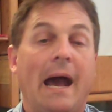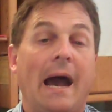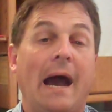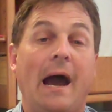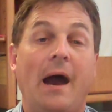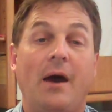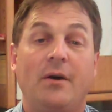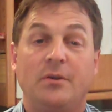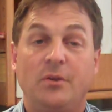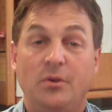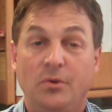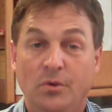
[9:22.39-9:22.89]

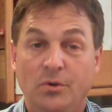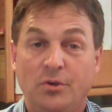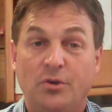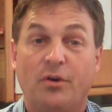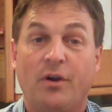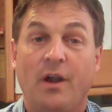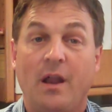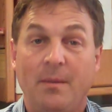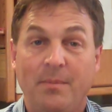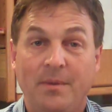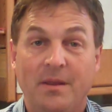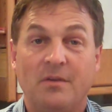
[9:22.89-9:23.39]
how to do
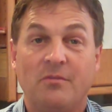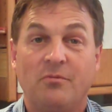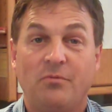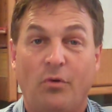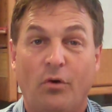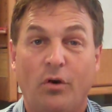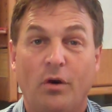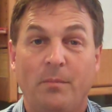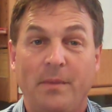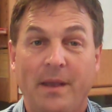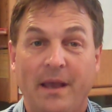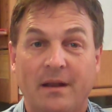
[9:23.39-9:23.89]
Turabian
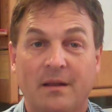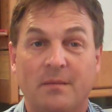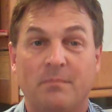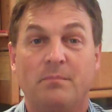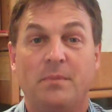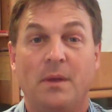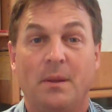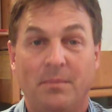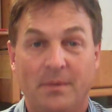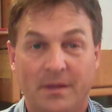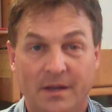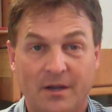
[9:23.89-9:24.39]

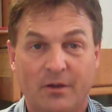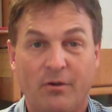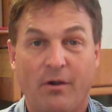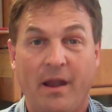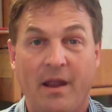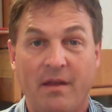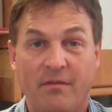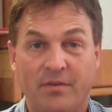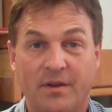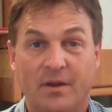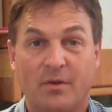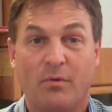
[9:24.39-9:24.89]
formatted
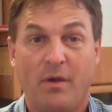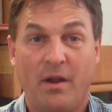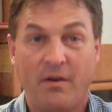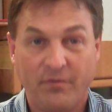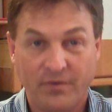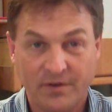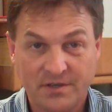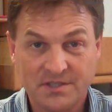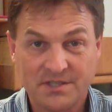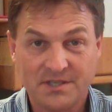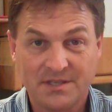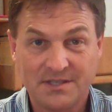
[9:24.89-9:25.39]
bibliographic
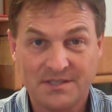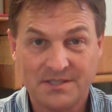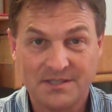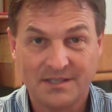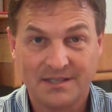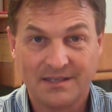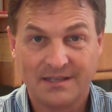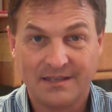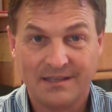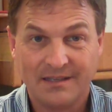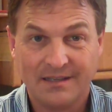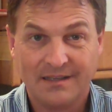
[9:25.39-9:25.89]

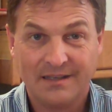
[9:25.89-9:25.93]
references,